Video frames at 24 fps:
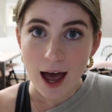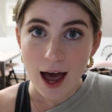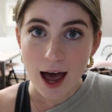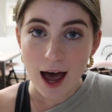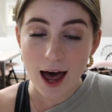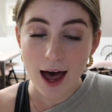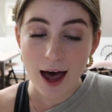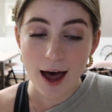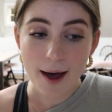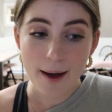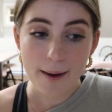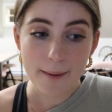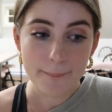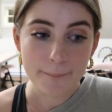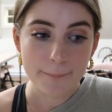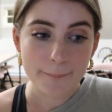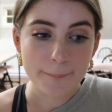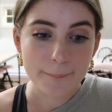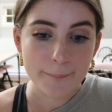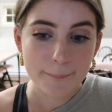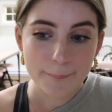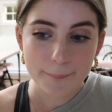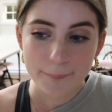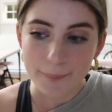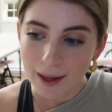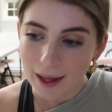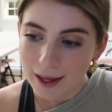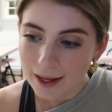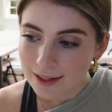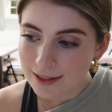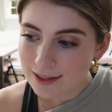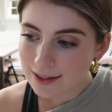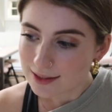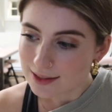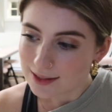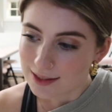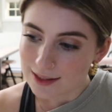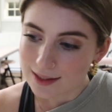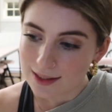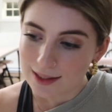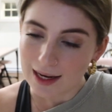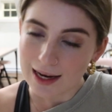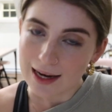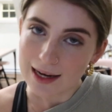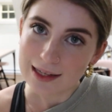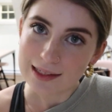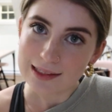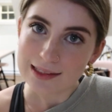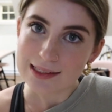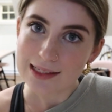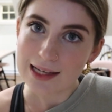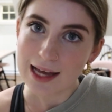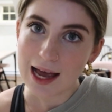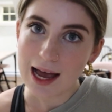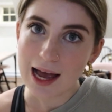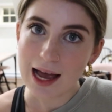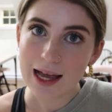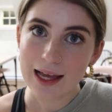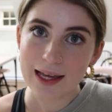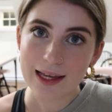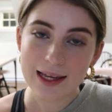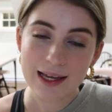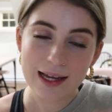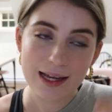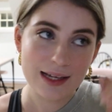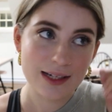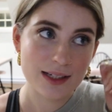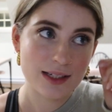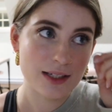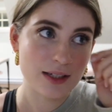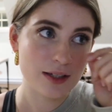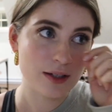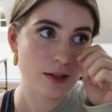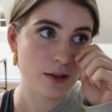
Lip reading: But tonight I get